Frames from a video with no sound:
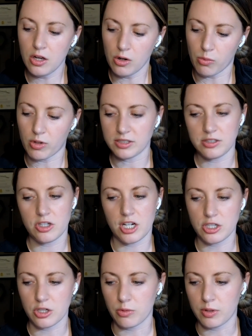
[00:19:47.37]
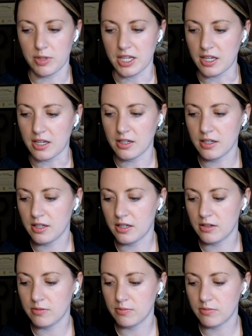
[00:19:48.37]
One suggestion would be
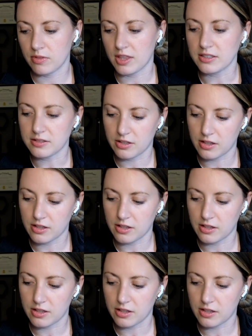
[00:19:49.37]
this